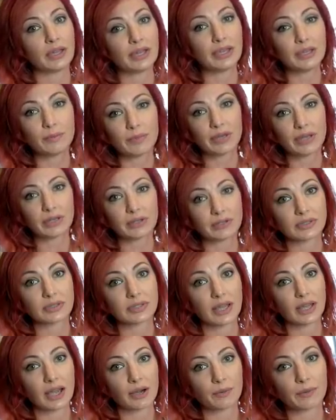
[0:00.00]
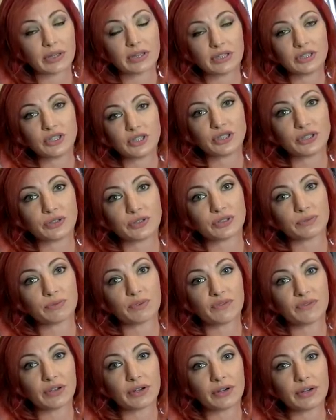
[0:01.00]
emails, how we clean shoes. So we
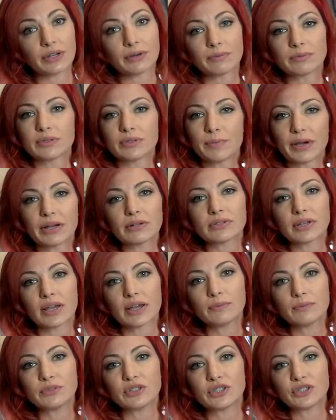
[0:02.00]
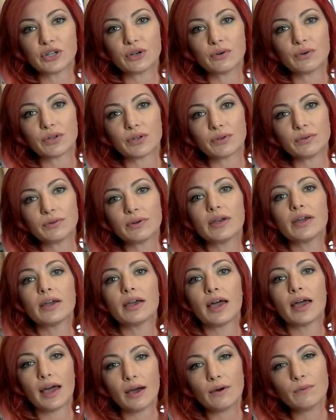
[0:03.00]
figured it was about time we show you
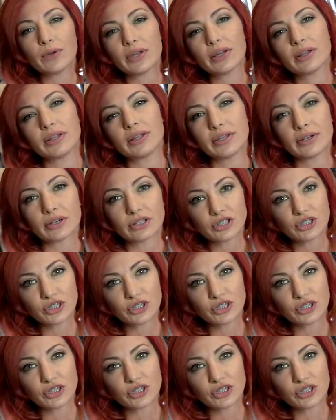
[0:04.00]
how we clean our